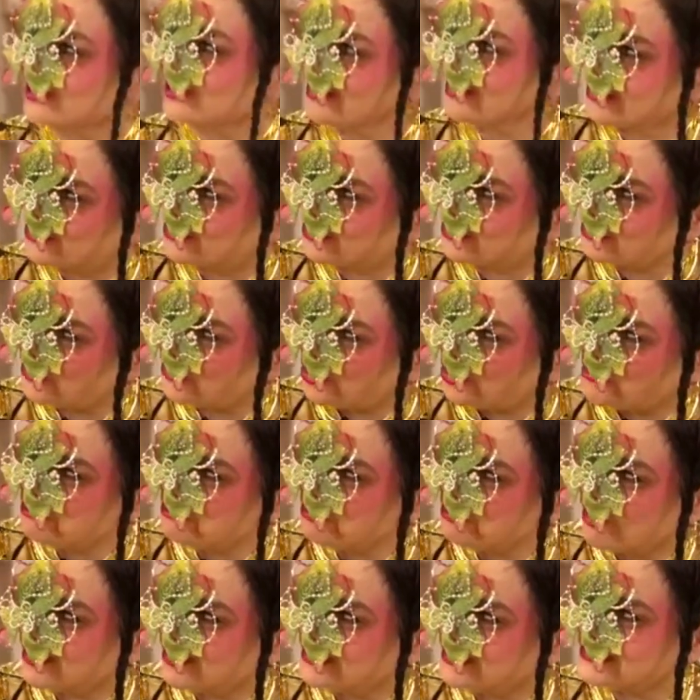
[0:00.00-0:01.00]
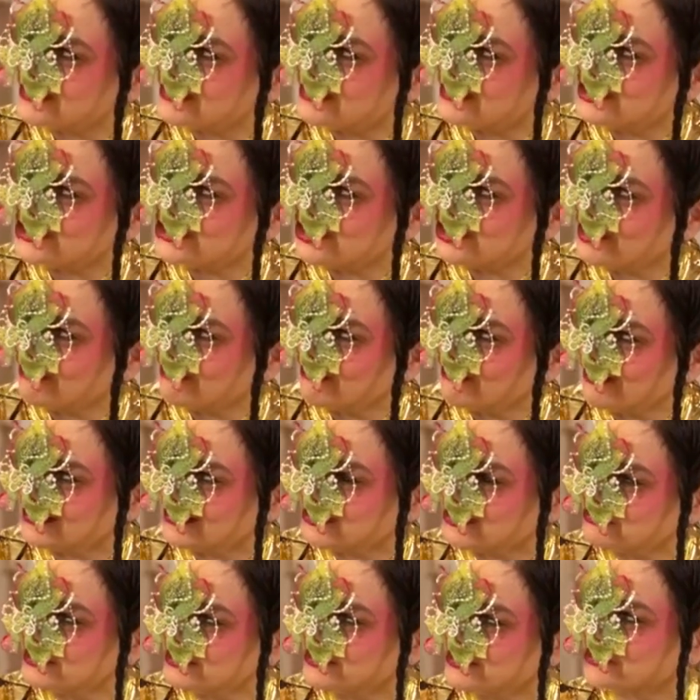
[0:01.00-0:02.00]
of combined DJ
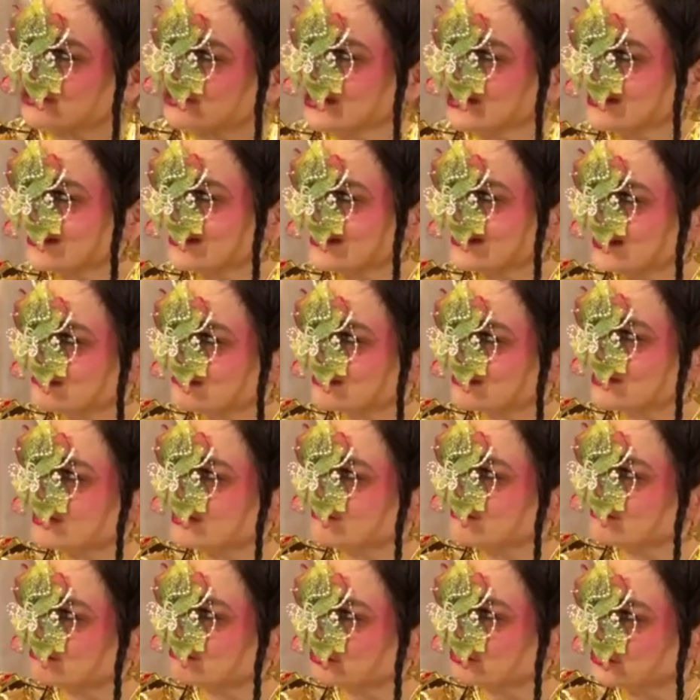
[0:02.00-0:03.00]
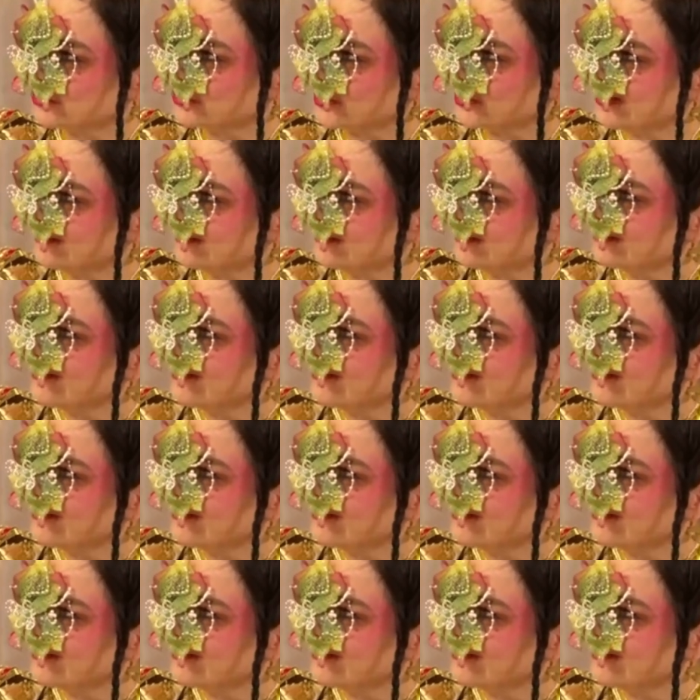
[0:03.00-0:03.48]
nights with Strange Themes in Brooklyn,